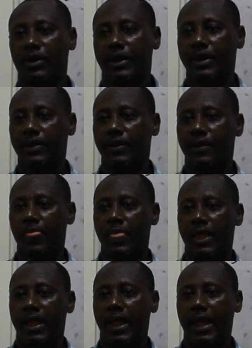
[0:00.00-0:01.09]
Okay?
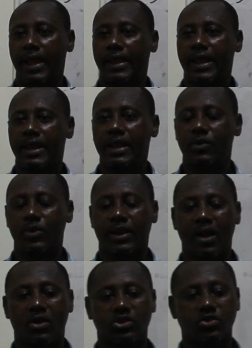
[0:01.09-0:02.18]
And then you
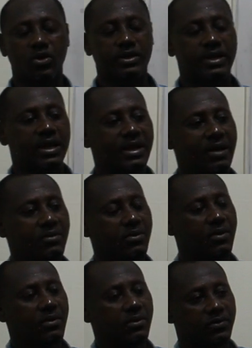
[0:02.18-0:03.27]
can also take them
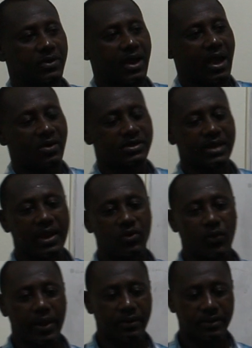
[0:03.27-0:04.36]
to the outside
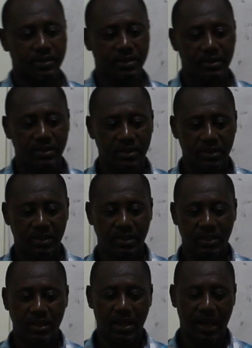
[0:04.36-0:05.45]
world.
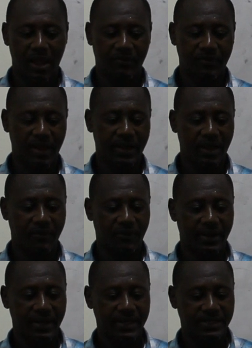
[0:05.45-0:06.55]
After they have
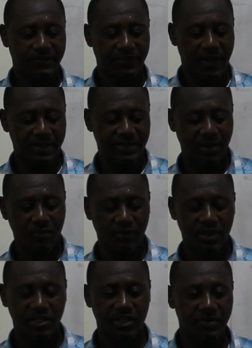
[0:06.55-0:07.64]
identified some
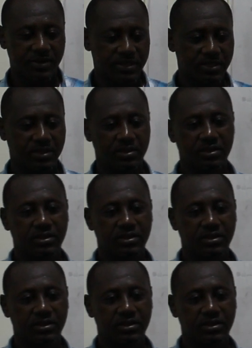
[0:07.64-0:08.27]
of the shapes,